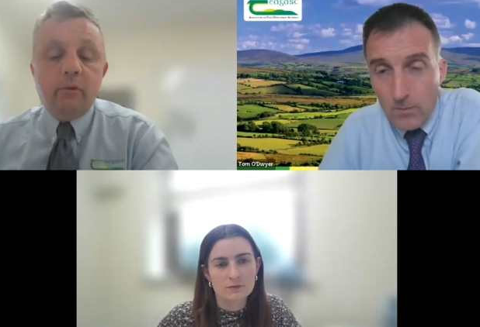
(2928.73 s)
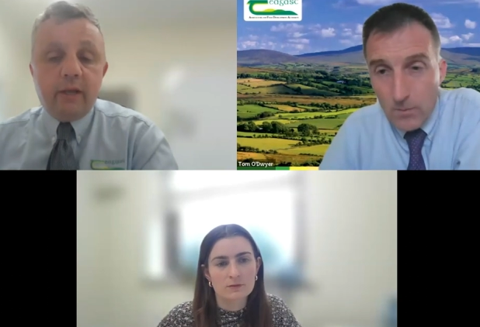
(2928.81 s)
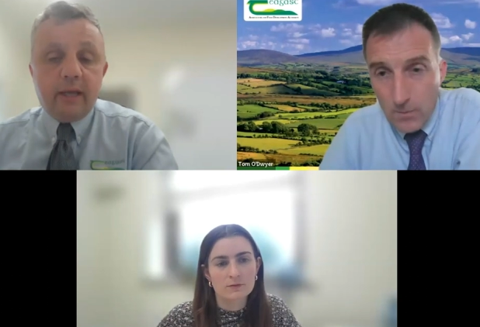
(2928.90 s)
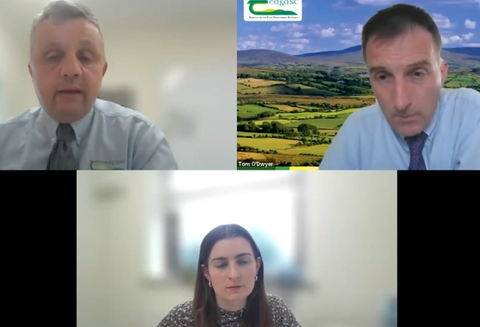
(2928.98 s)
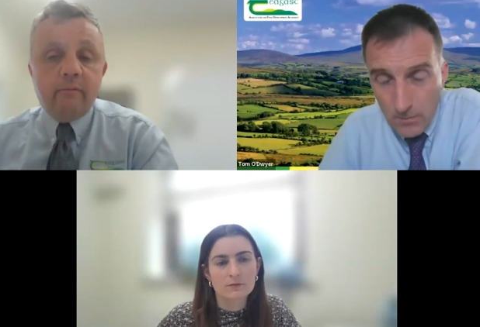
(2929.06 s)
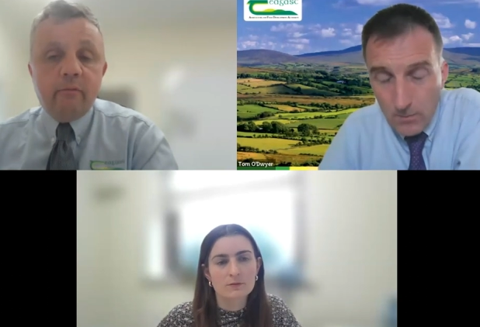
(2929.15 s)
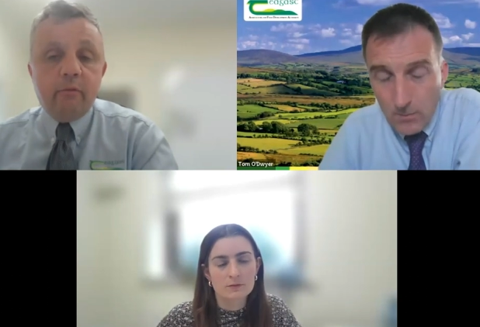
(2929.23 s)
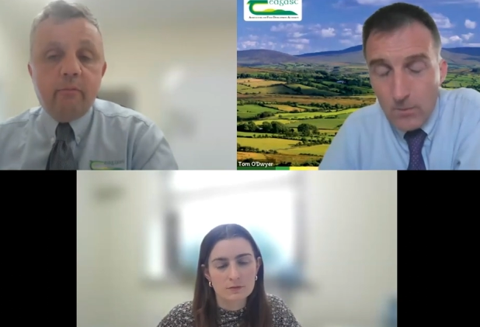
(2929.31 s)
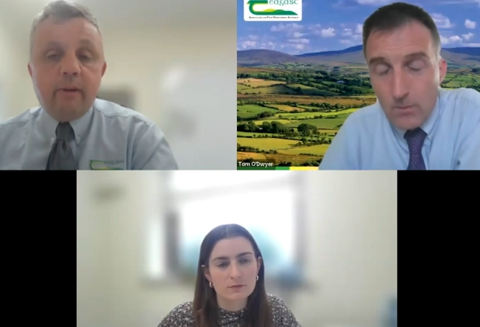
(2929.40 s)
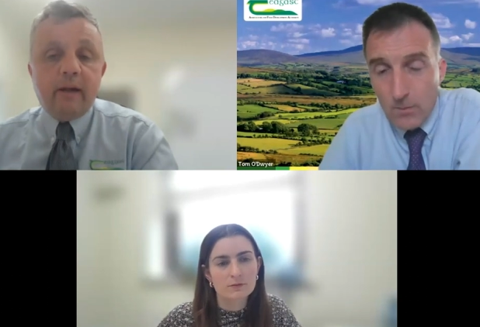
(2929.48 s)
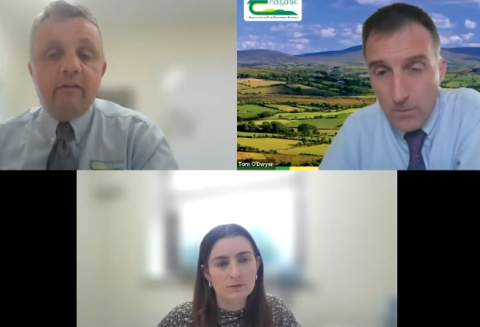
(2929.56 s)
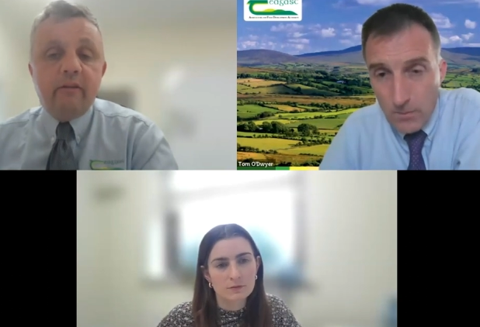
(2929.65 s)
Speaker 1: But again, we're
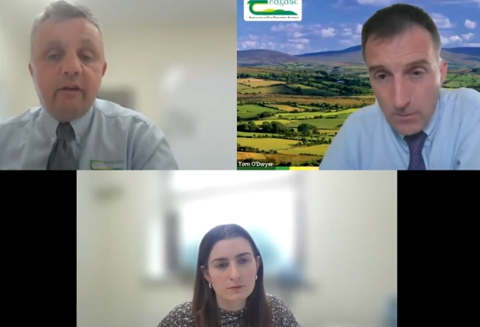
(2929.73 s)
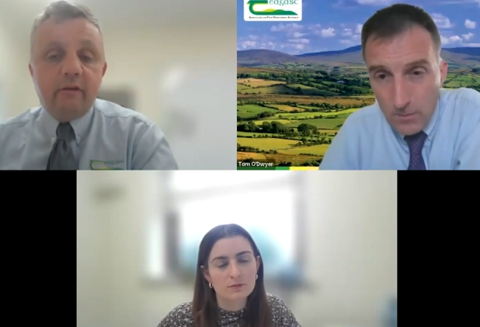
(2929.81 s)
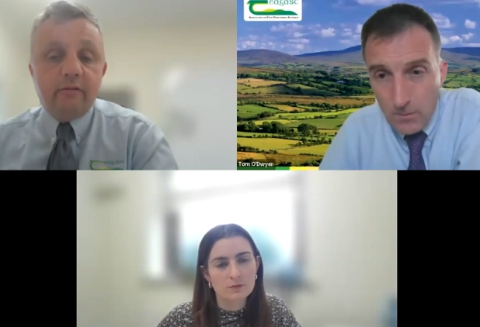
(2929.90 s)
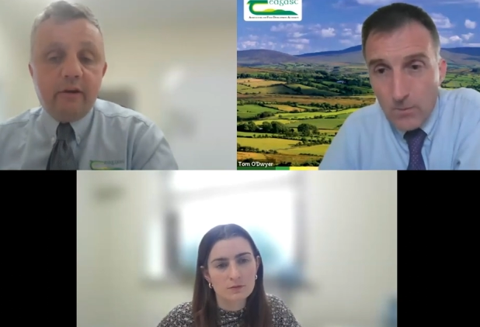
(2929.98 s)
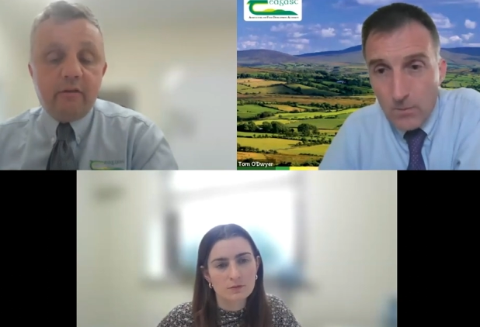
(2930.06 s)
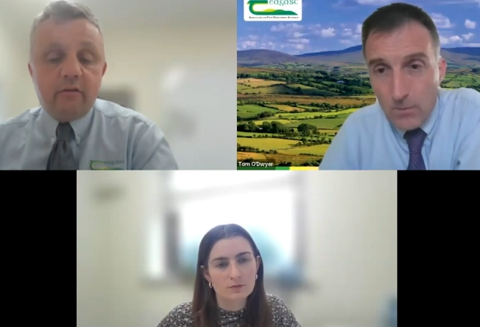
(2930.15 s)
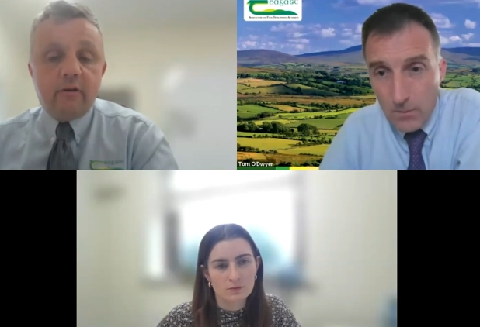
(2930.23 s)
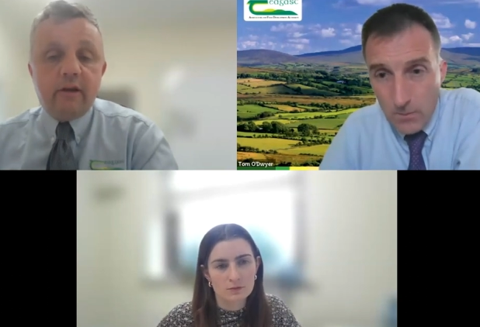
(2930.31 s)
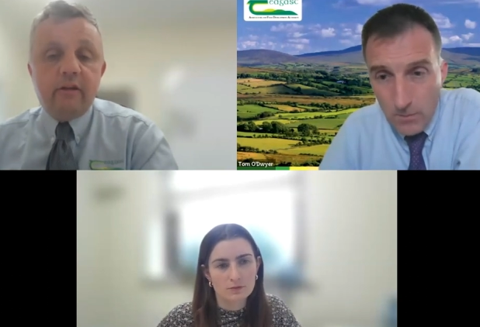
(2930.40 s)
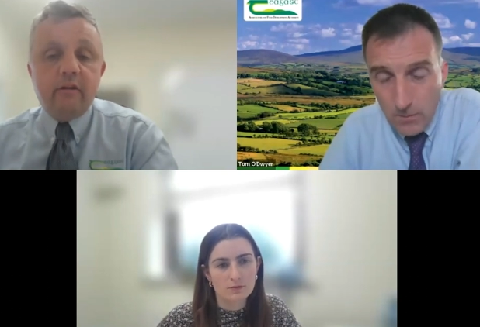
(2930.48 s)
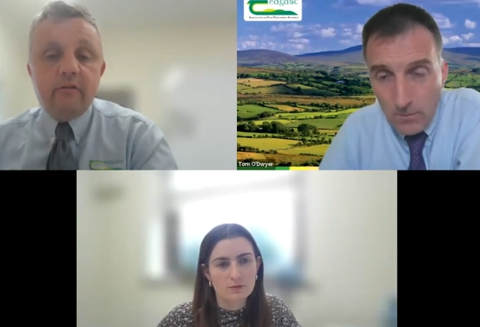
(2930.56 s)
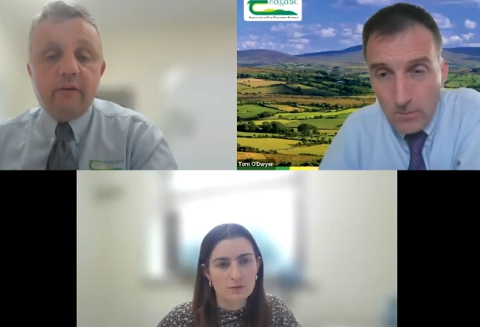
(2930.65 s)
back to the advisor,
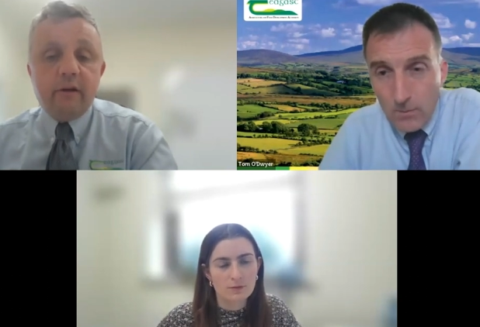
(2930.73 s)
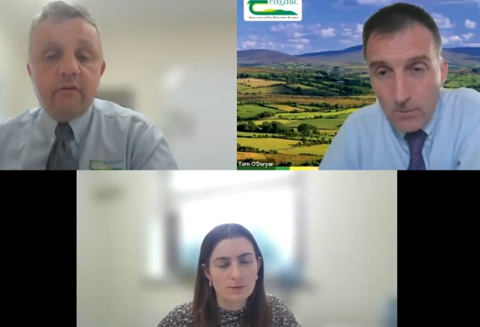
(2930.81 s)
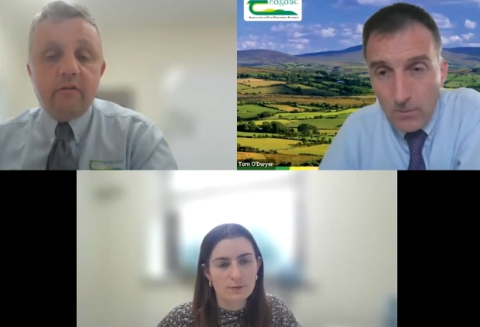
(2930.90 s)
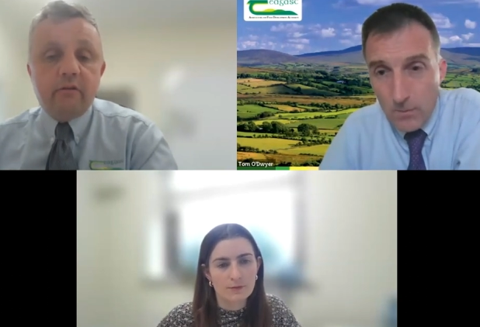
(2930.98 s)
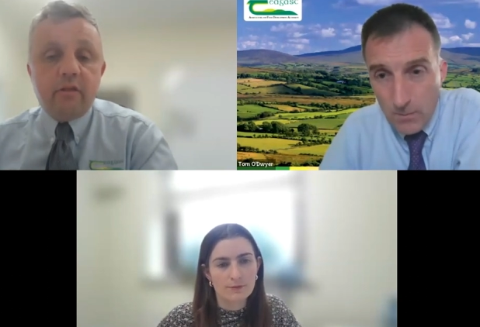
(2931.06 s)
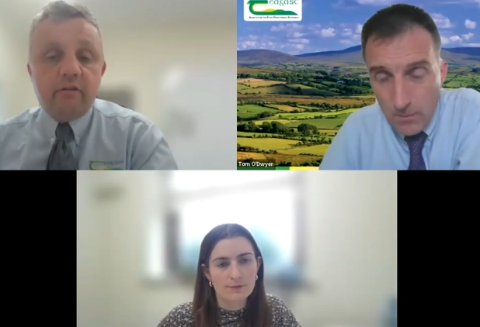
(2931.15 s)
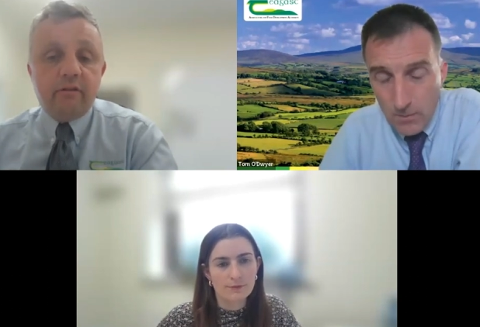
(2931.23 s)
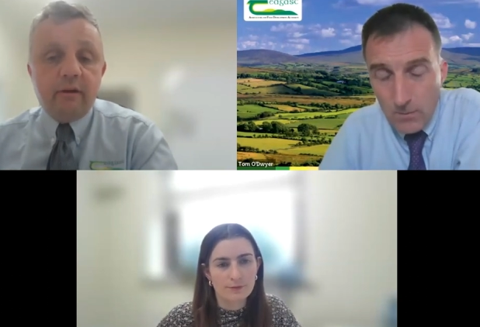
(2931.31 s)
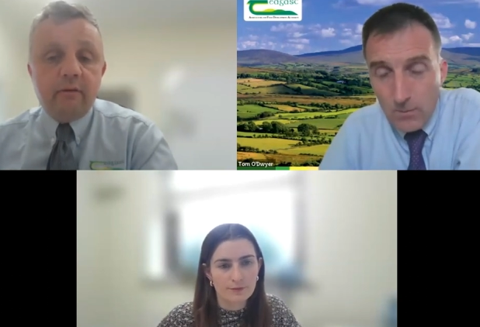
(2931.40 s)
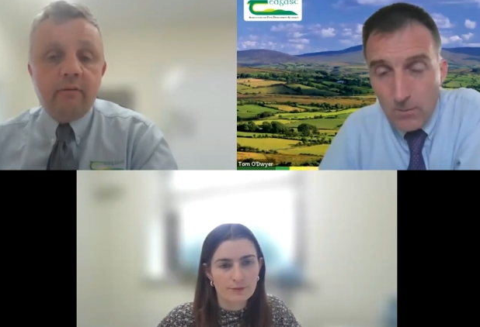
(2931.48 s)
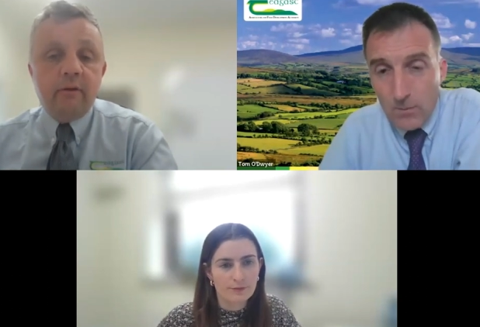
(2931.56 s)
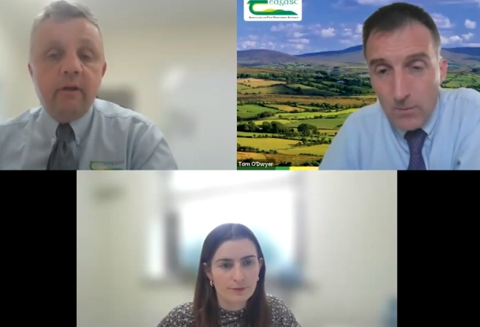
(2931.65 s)
get the advisor to sit
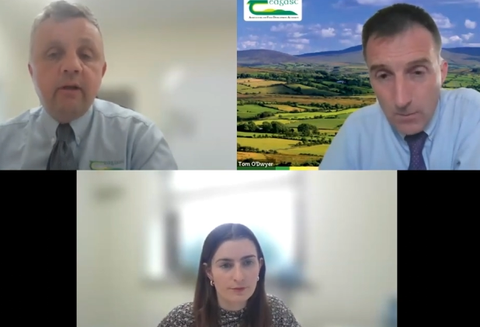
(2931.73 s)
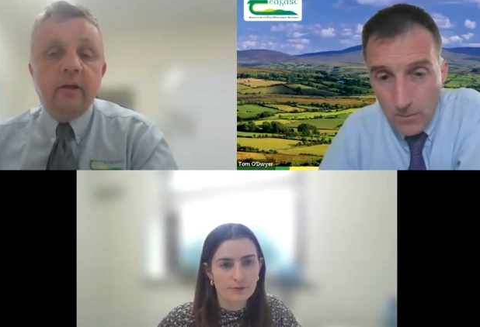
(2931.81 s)
down